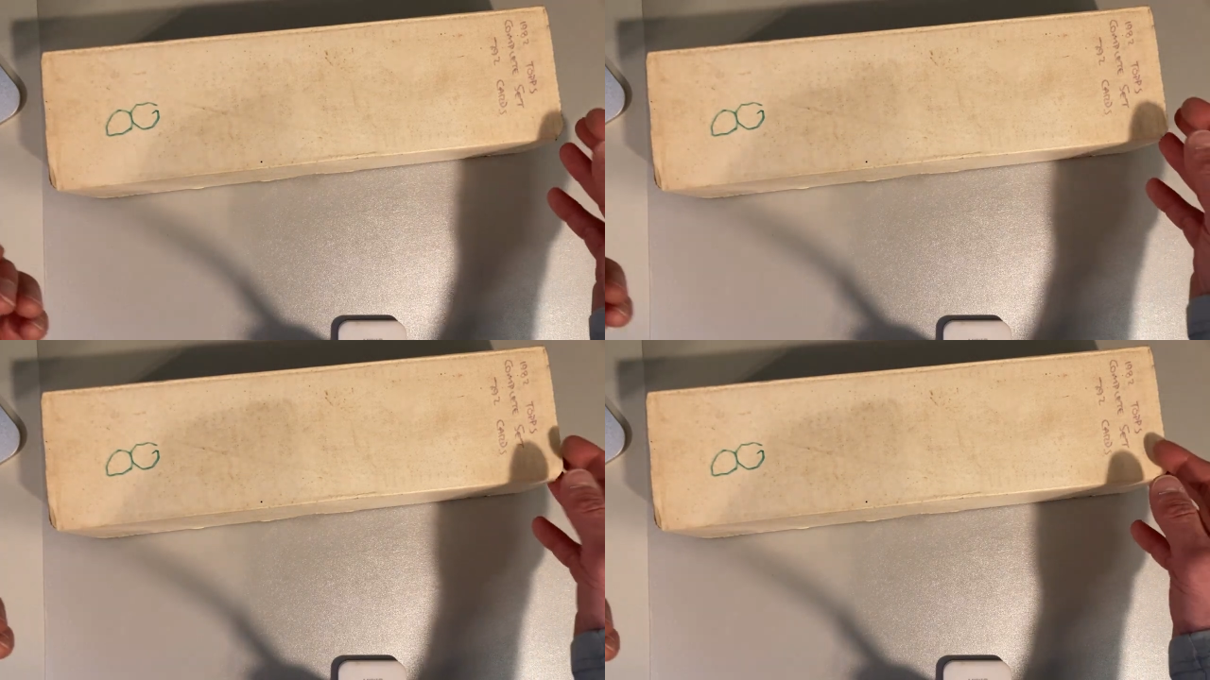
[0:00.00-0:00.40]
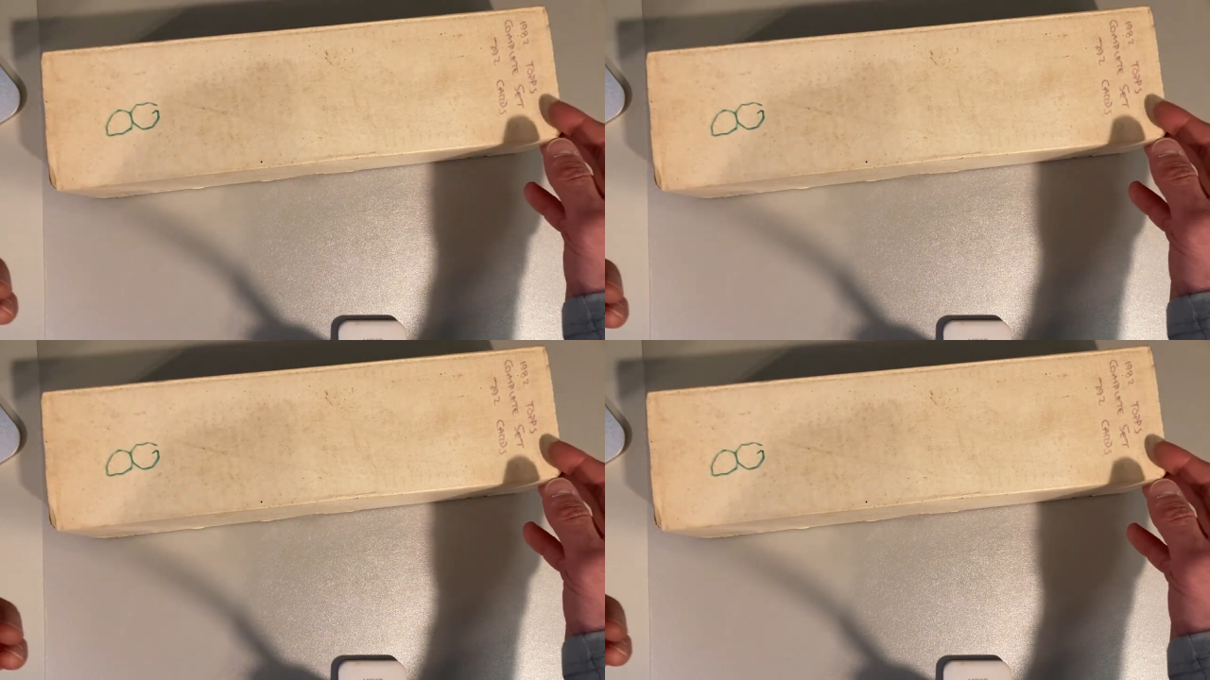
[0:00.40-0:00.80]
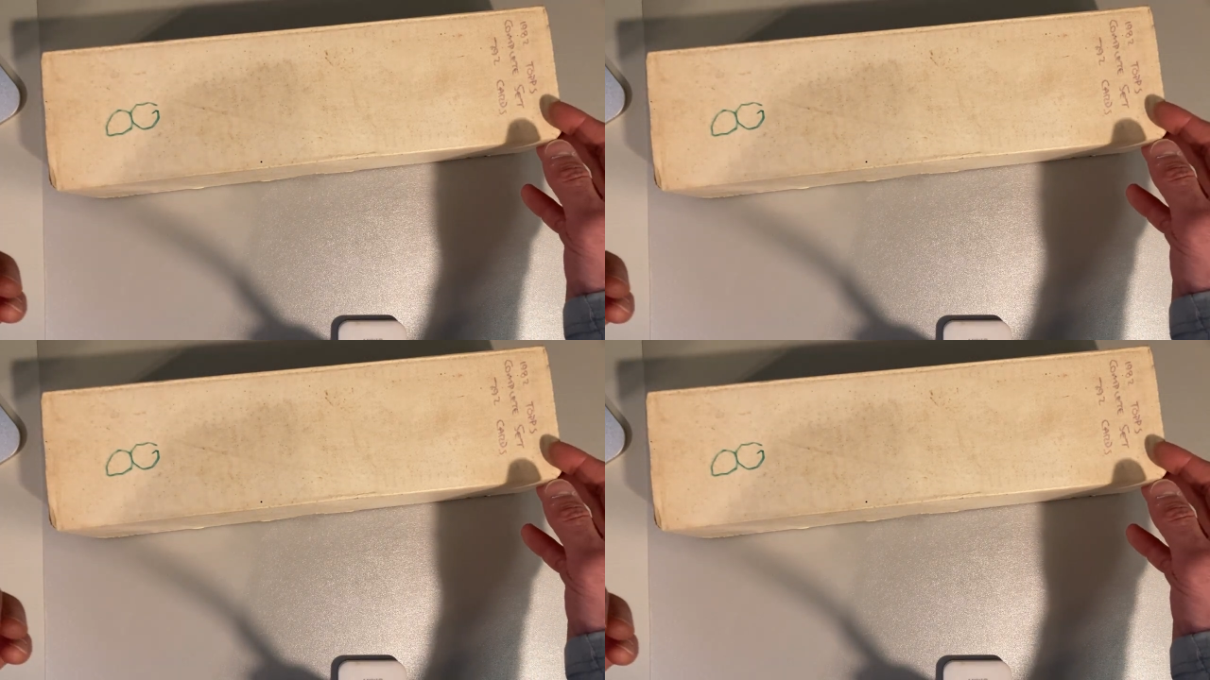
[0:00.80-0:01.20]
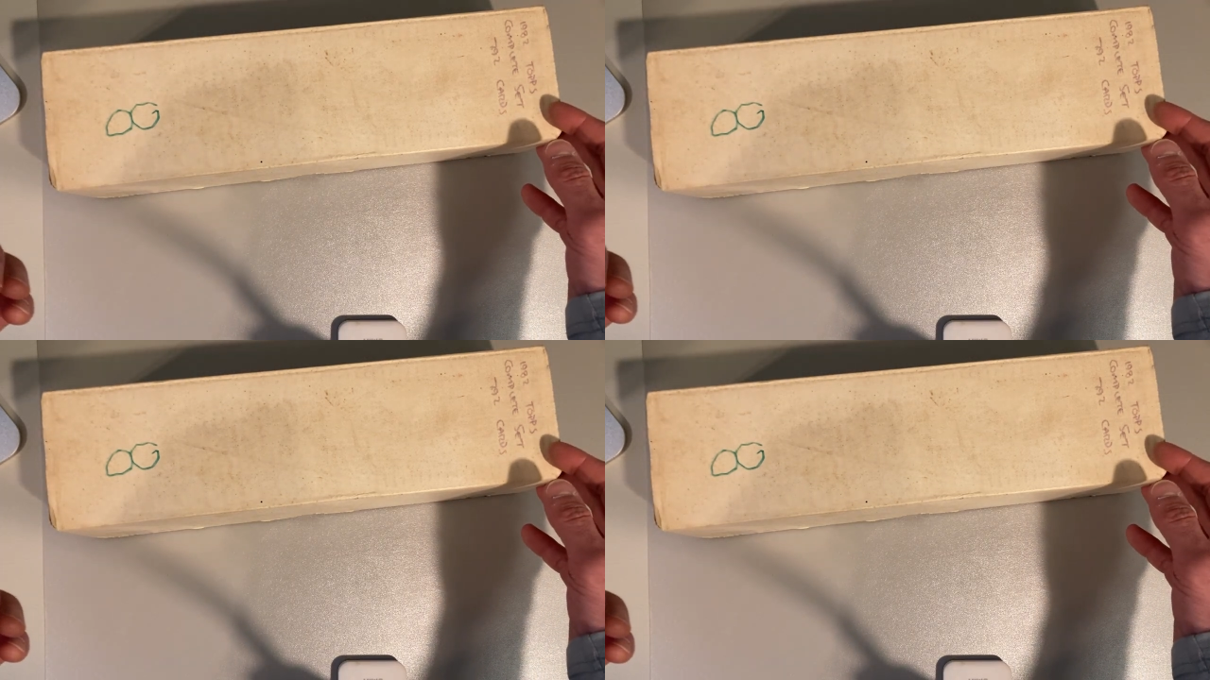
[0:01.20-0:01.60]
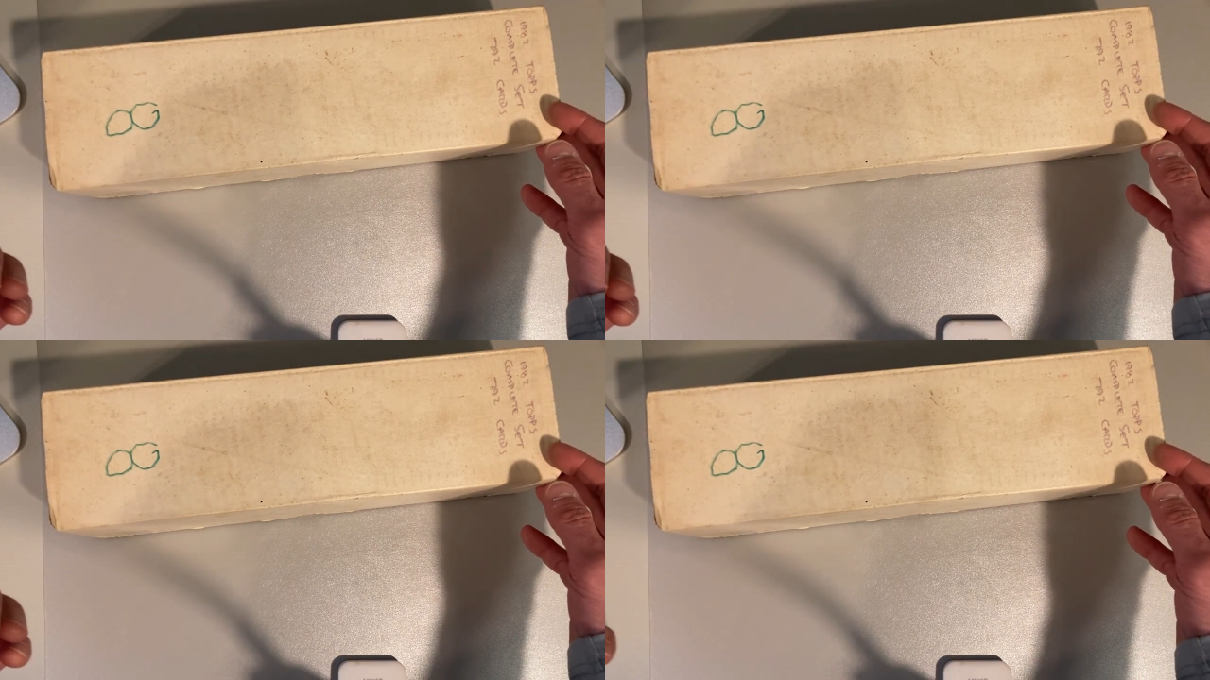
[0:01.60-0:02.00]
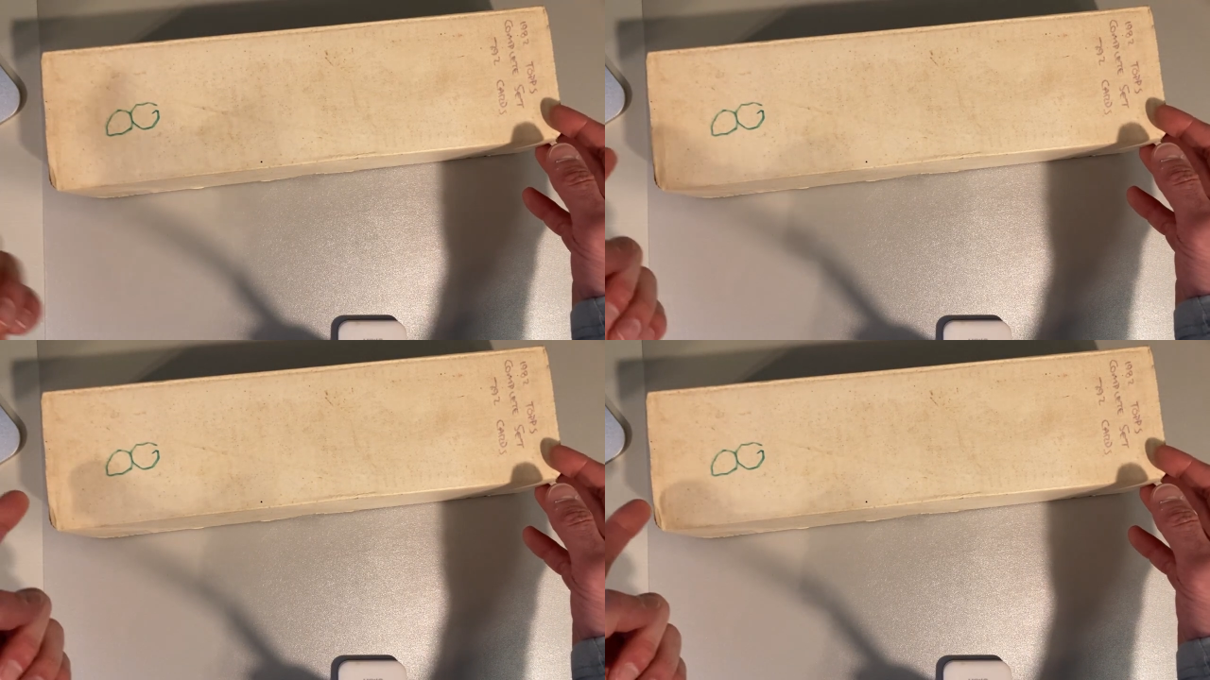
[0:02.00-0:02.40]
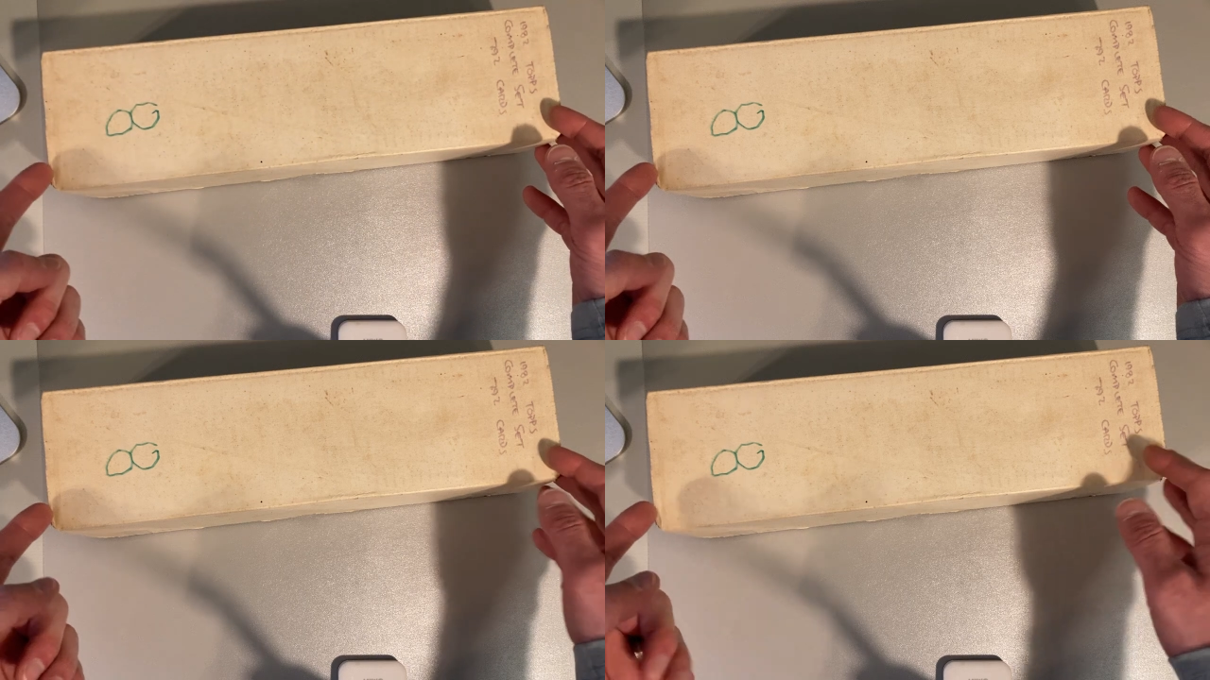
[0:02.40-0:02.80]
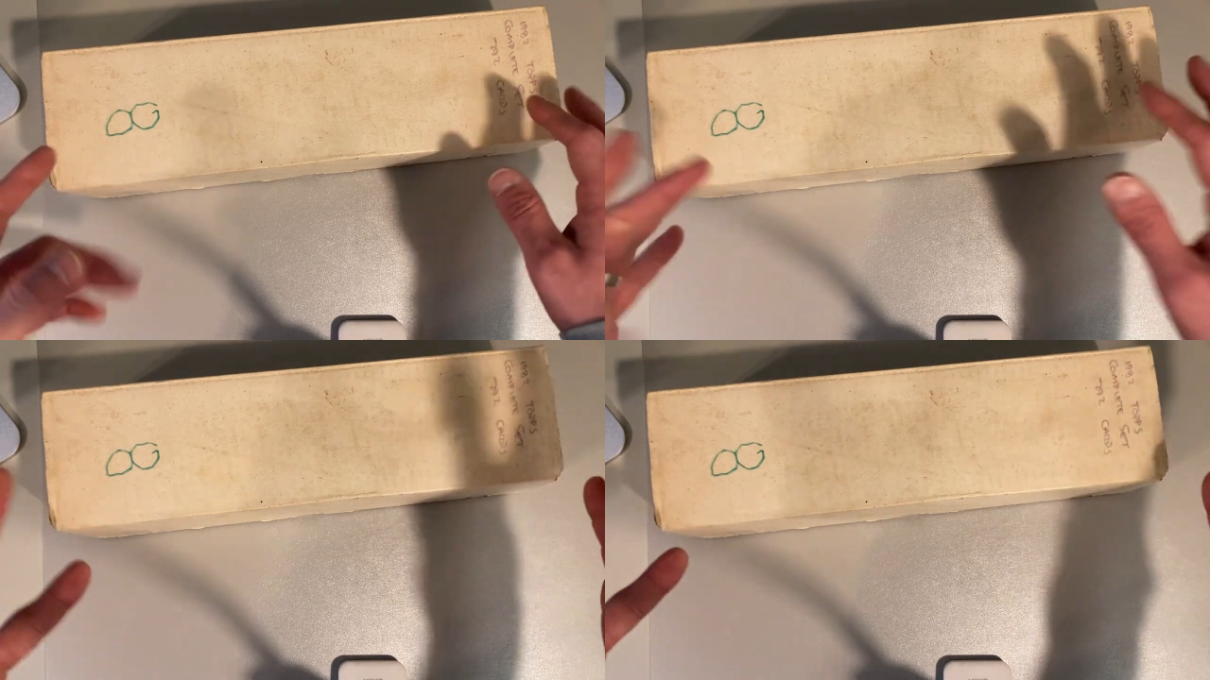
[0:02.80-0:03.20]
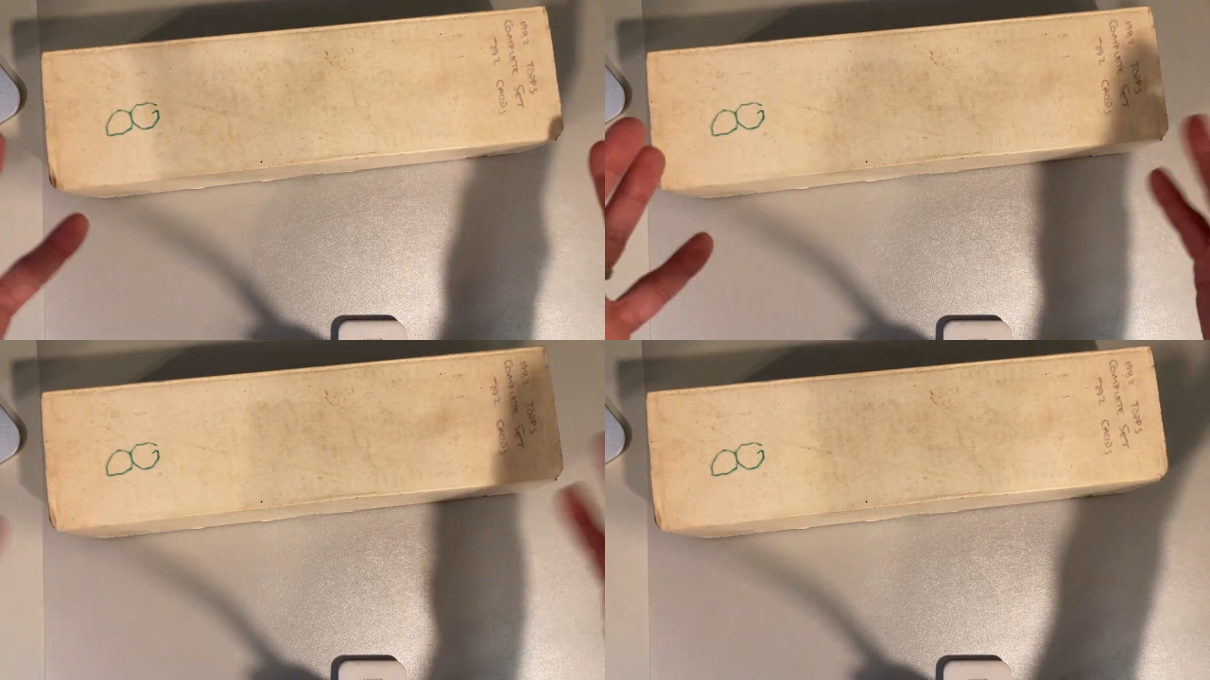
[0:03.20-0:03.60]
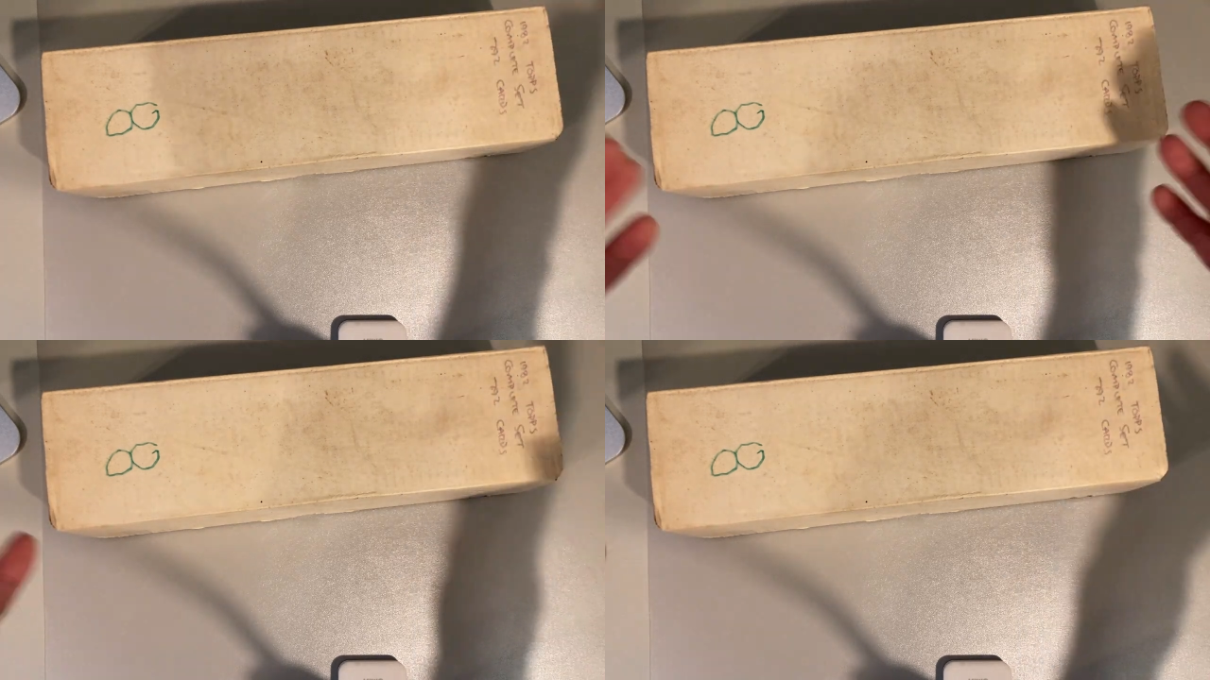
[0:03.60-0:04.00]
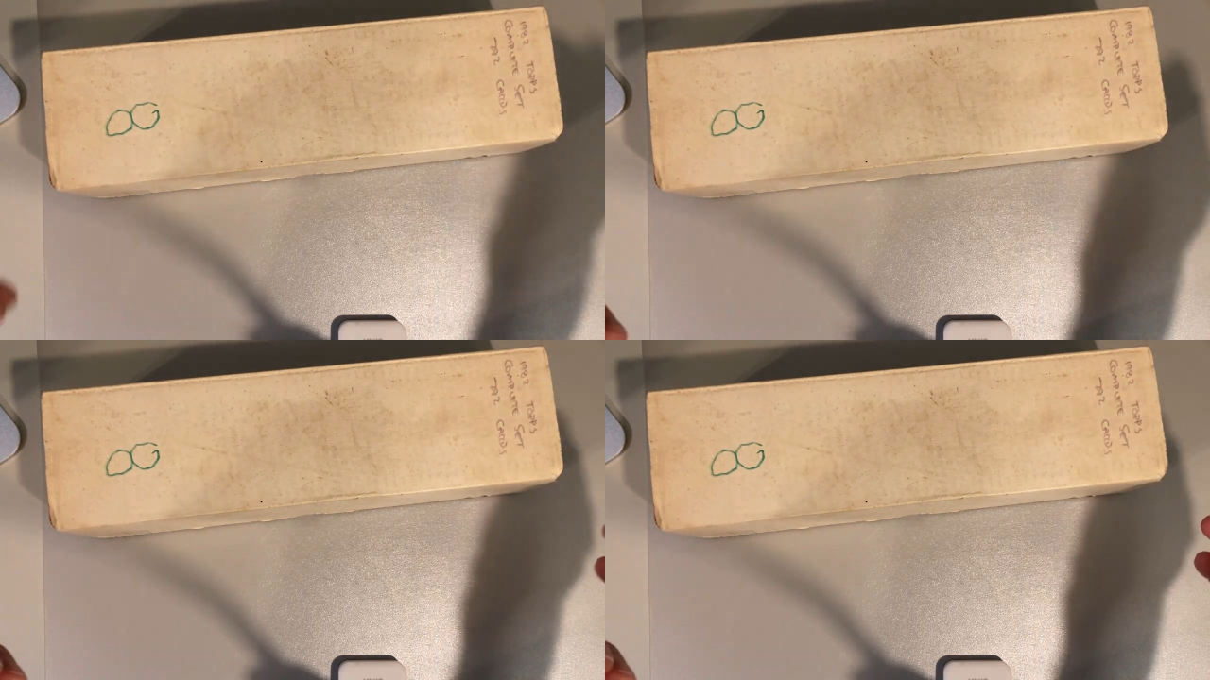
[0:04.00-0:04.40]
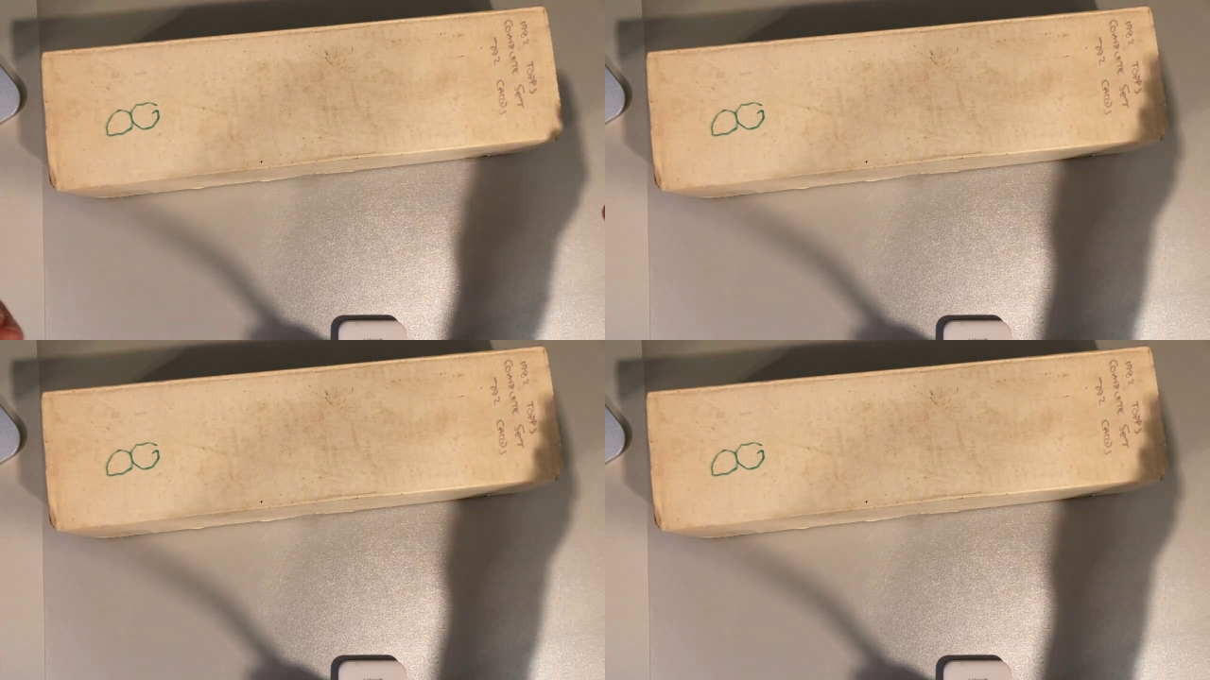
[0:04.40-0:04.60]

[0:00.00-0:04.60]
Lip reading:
(no speaker visible)